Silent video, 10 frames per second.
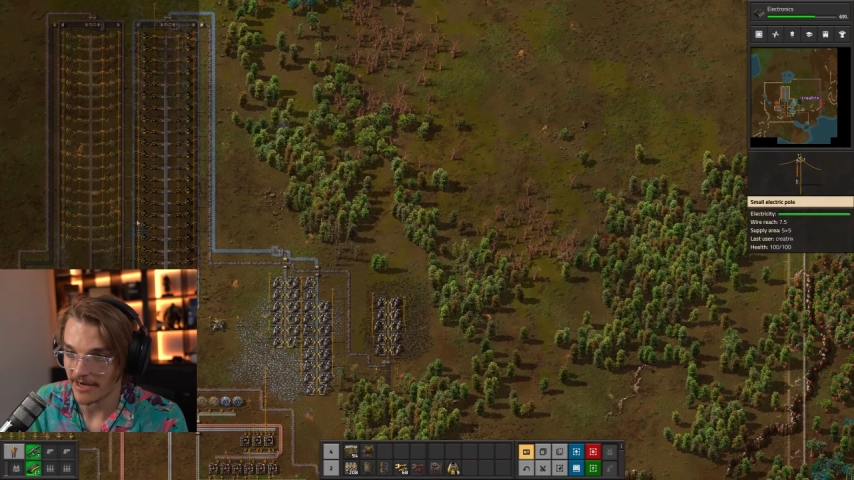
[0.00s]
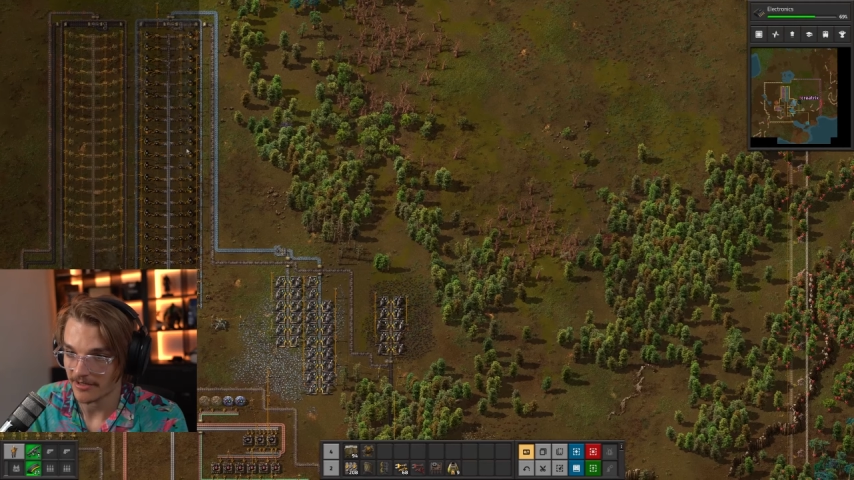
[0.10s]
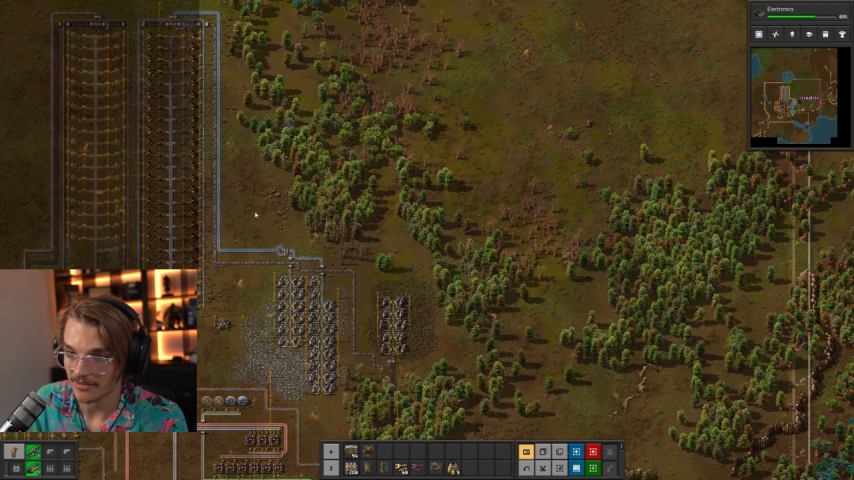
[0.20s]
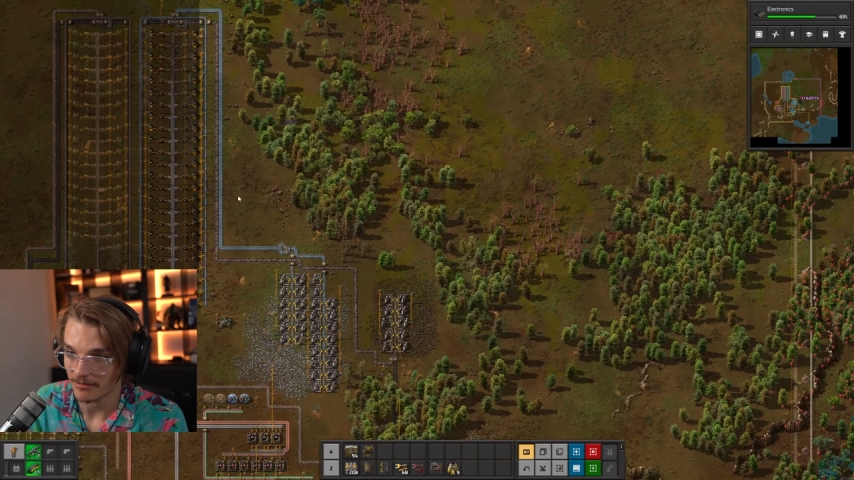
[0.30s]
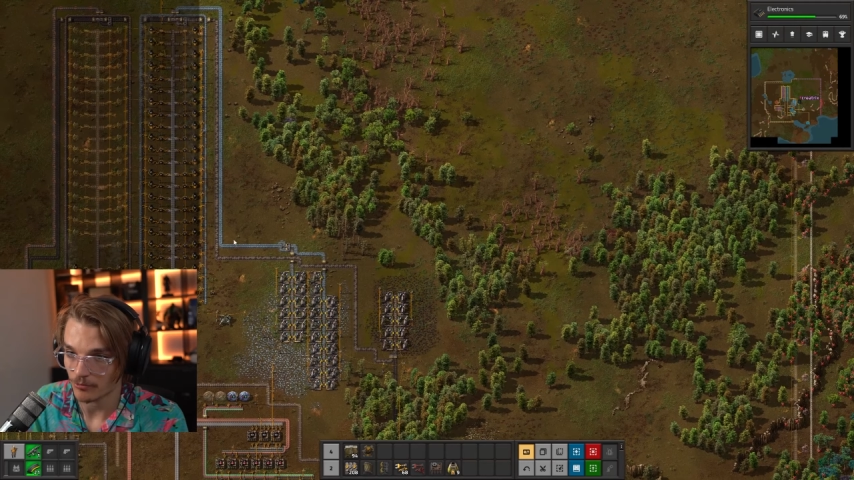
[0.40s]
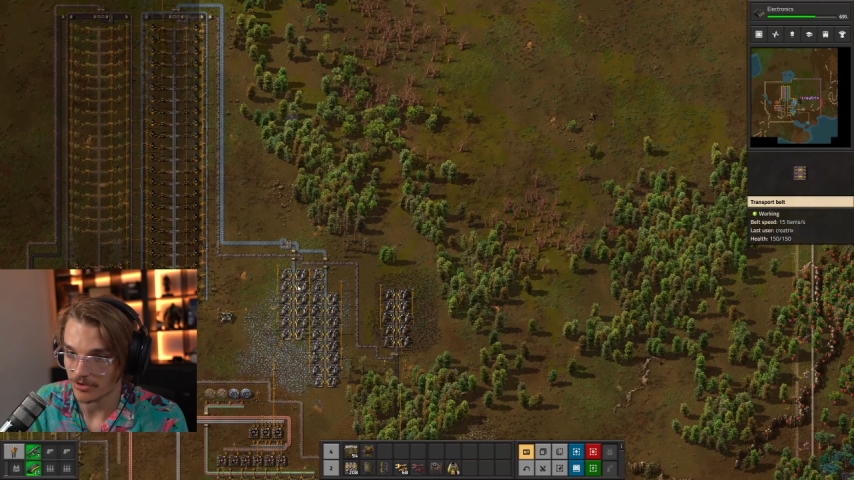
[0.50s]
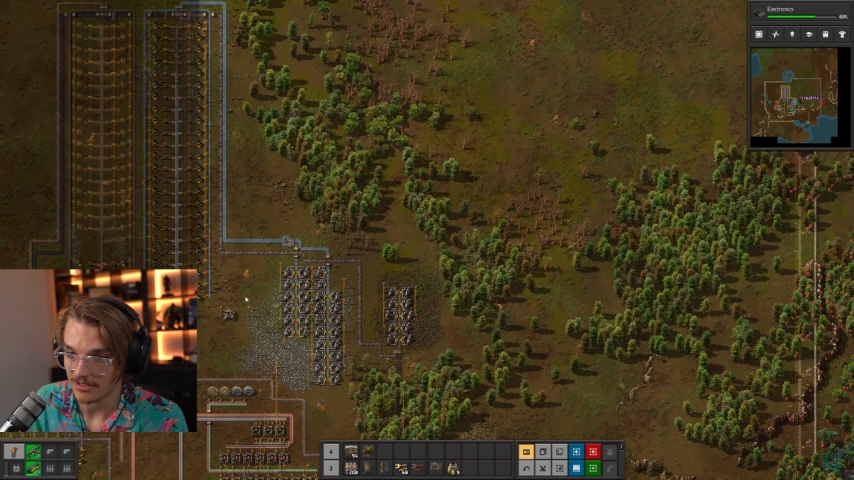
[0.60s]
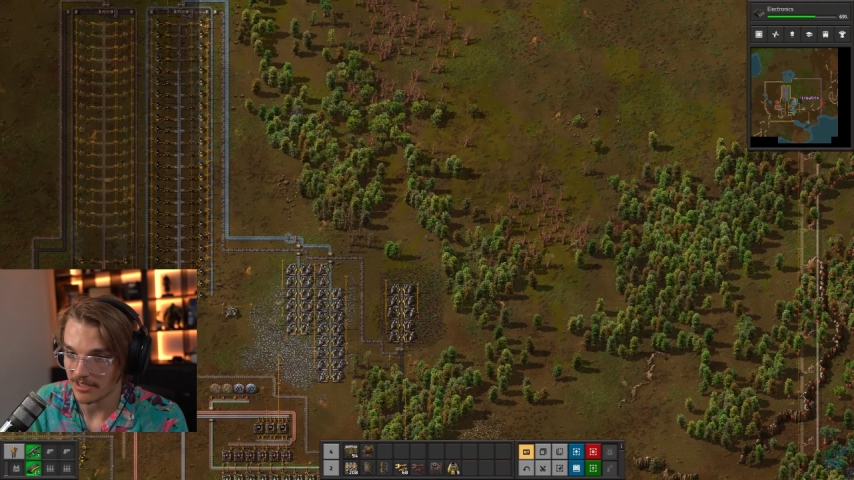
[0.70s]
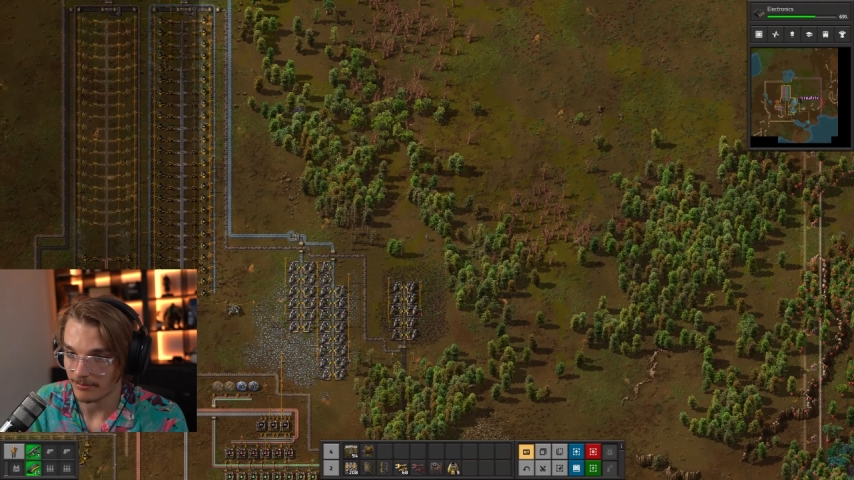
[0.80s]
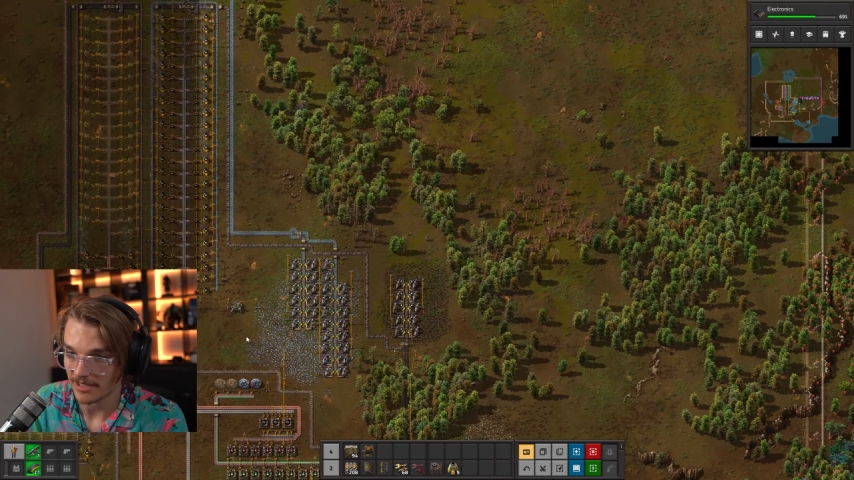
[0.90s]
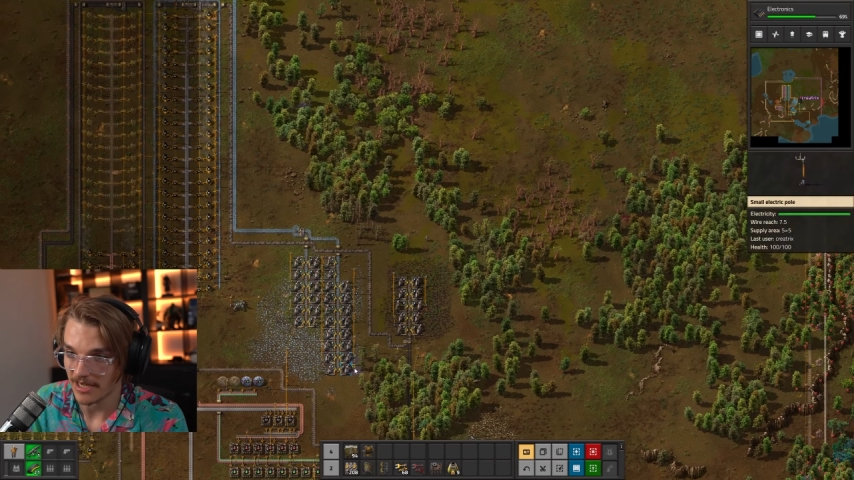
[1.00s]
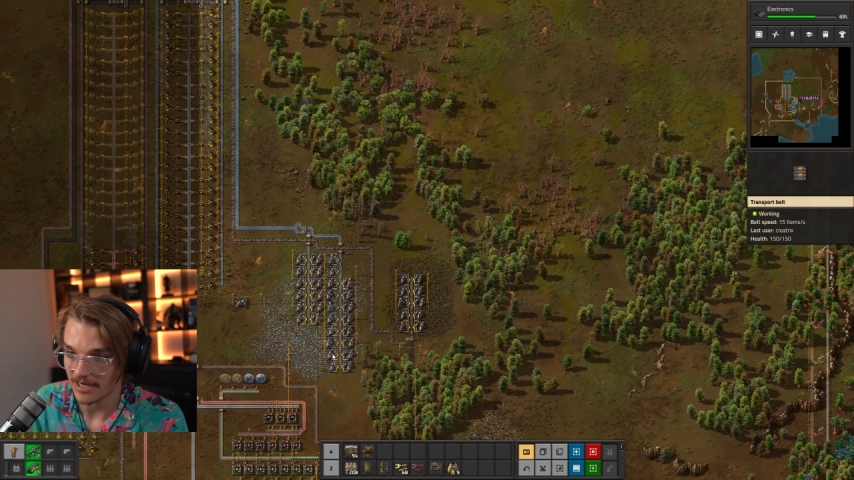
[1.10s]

area and then run down my